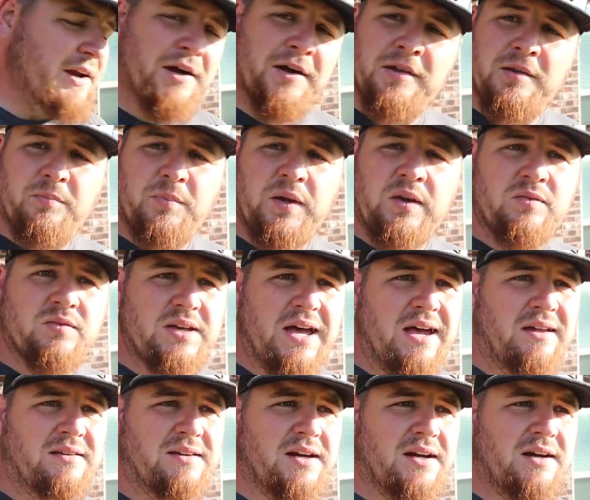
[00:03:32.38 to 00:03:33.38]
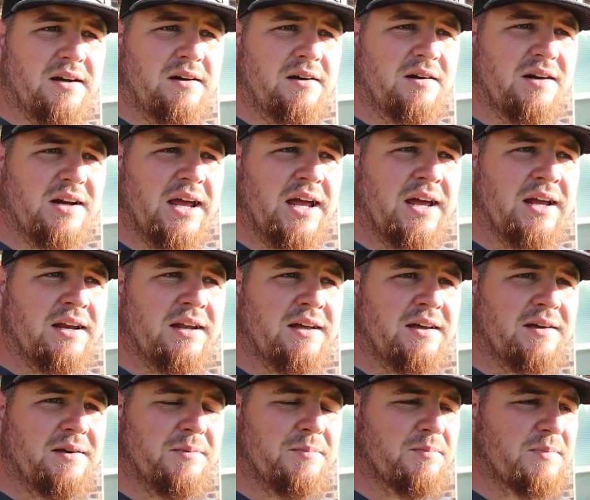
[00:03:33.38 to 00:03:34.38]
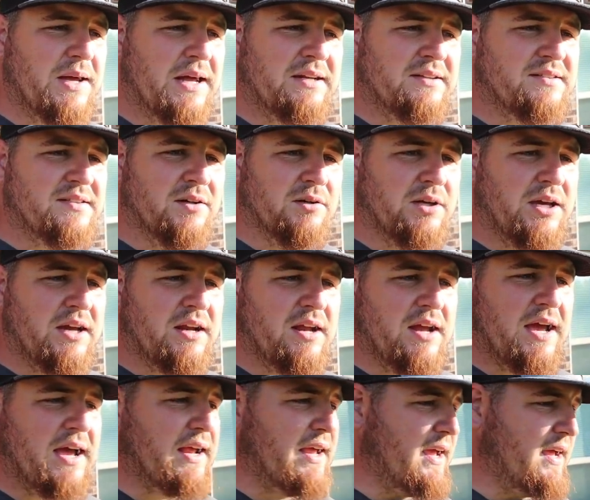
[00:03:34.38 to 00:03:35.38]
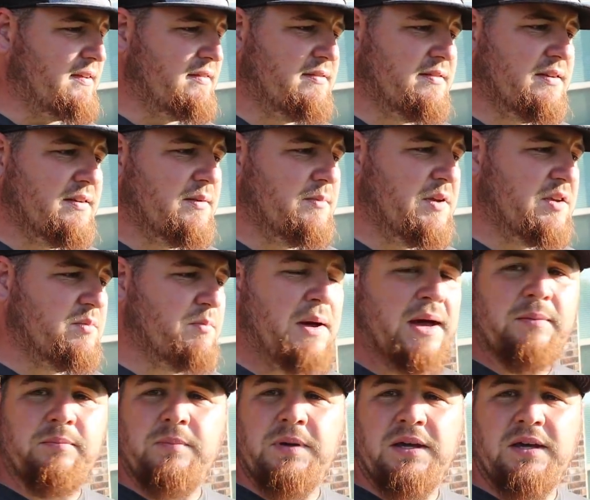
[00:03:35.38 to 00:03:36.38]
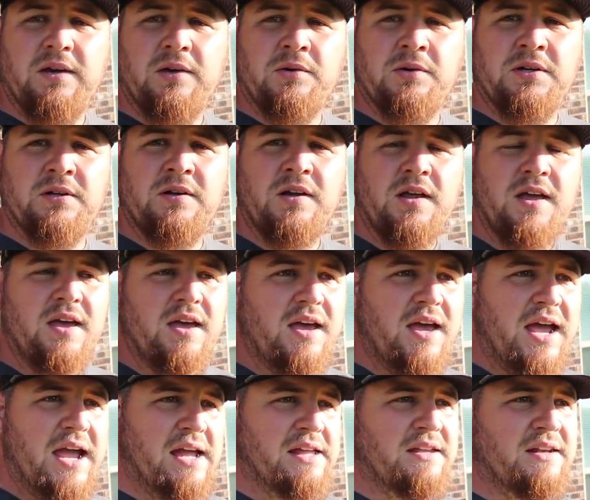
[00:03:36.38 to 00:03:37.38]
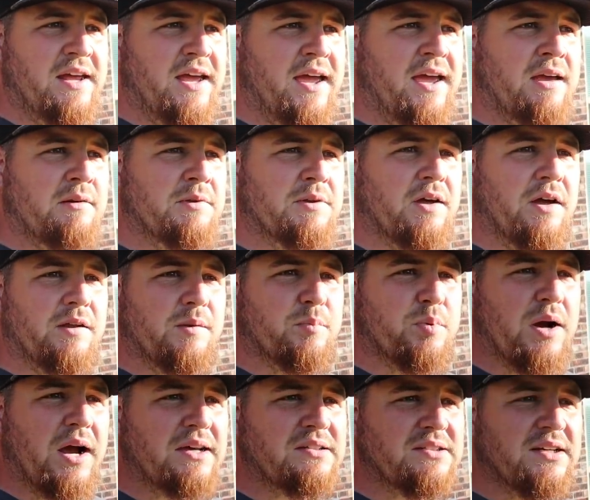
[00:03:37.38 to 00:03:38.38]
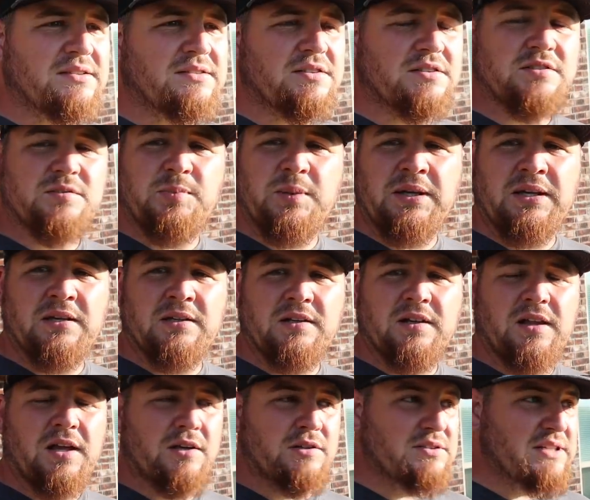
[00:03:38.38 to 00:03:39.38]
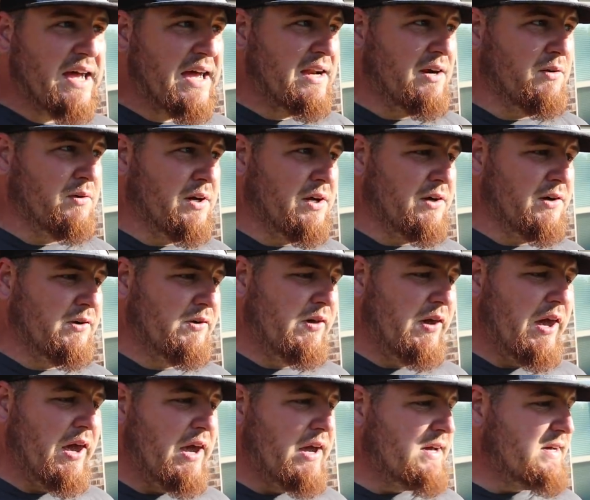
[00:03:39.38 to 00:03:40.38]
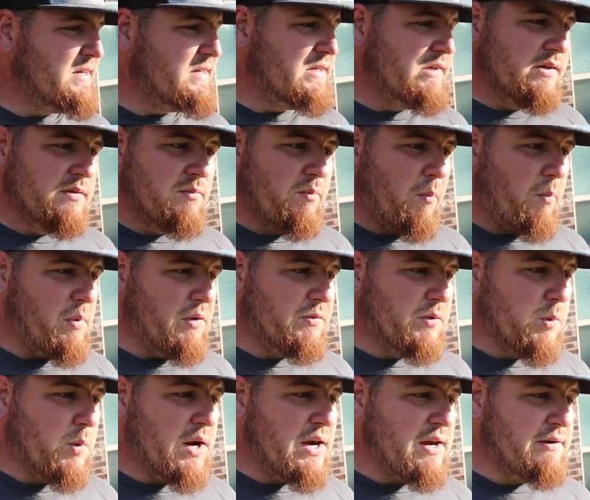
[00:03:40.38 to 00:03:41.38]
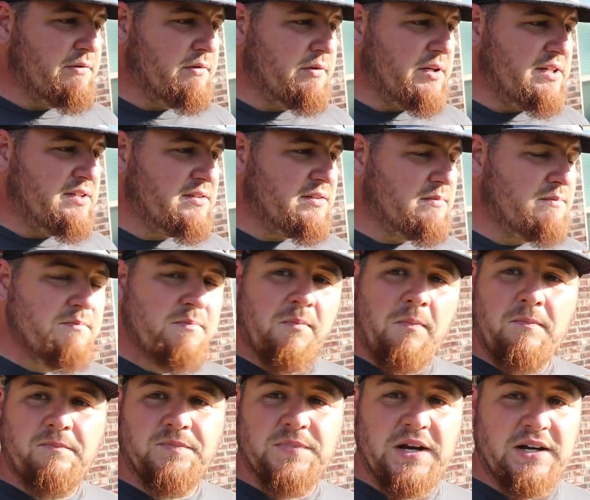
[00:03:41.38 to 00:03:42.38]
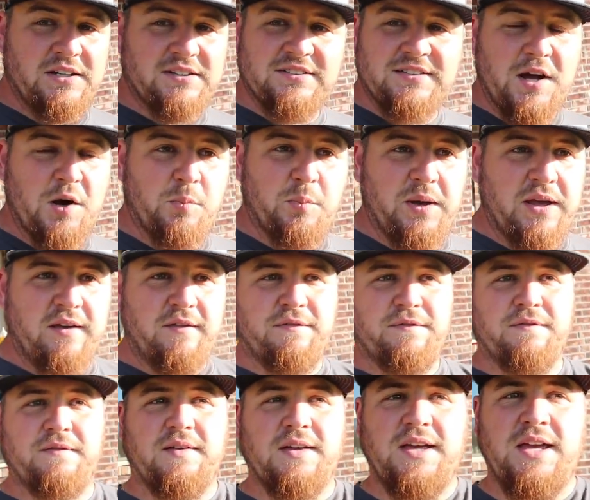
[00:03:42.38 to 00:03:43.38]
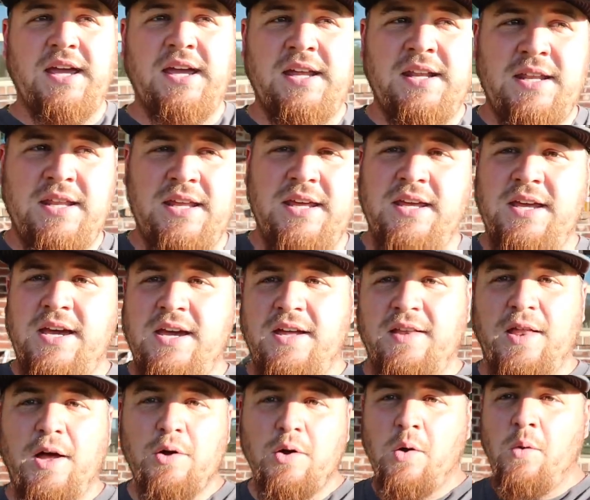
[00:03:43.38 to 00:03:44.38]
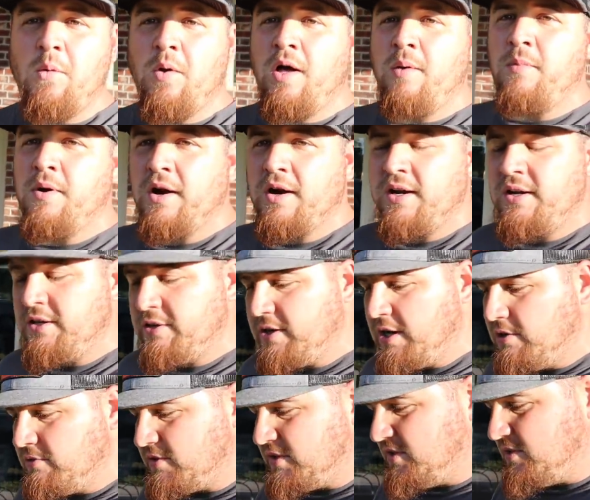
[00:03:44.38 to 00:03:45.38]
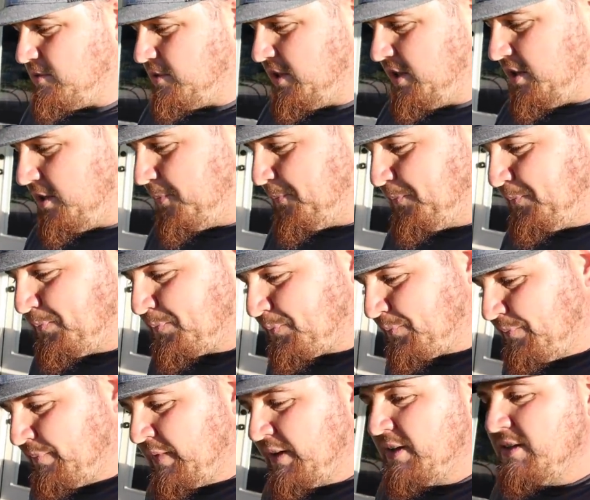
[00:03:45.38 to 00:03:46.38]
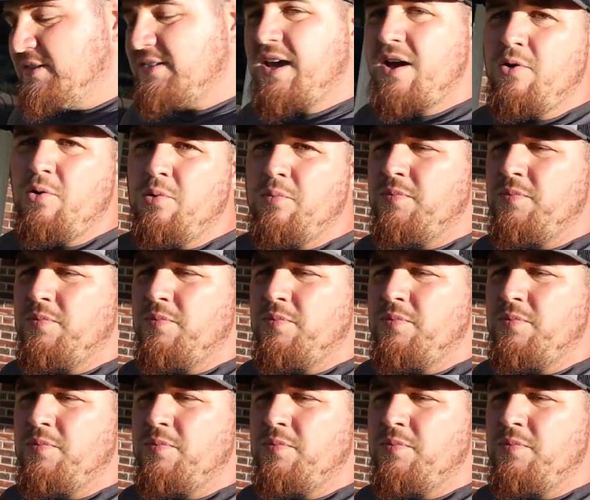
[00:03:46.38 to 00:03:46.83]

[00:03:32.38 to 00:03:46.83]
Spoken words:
know the beef's out there, and I just don't get it. I guess this might be going hand in hand with all the processors being close. I don't know. But for whatever reason, there's no beef in the local Walmart in the grocery store here. So